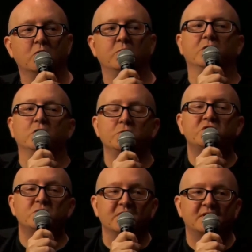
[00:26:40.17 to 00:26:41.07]
Luke
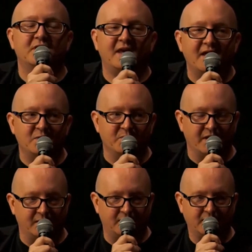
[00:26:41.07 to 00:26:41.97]
Smith can
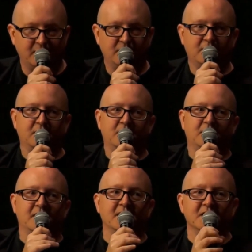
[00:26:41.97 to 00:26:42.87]
make
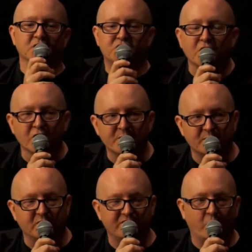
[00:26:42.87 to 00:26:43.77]
an
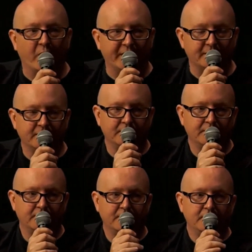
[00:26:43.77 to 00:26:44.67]
interminable void
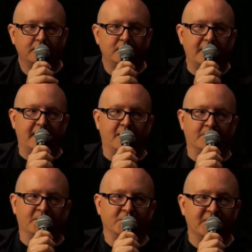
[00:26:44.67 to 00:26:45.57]

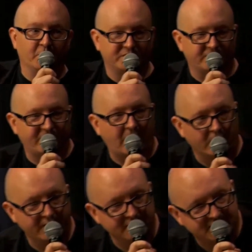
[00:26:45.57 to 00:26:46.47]
that will devour
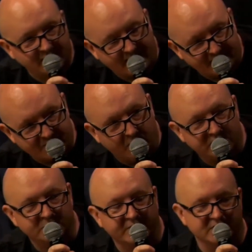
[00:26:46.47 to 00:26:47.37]
his life and
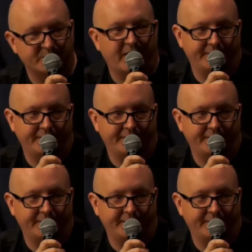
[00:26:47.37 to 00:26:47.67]
ultimately his body.